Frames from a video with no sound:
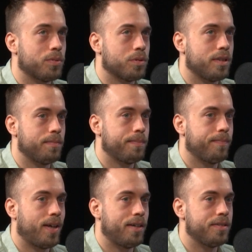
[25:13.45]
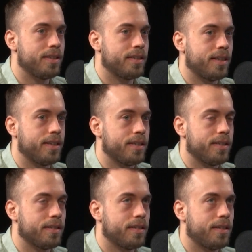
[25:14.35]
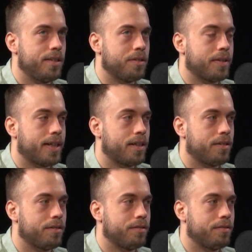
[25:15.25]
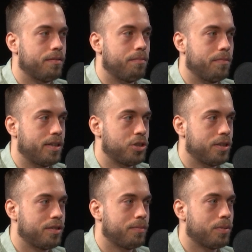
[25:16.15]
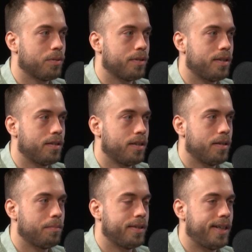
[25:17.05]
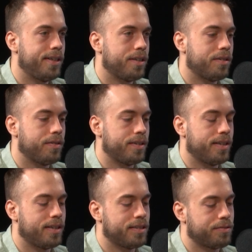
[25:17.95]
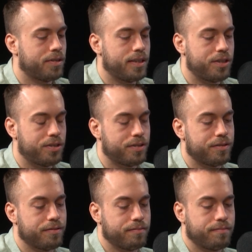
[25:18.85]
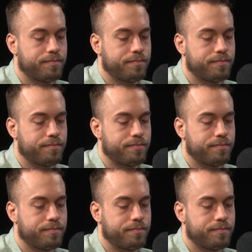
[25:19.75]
important. I don't think they know how much it's important, but they know, and then they say, well, I just don't,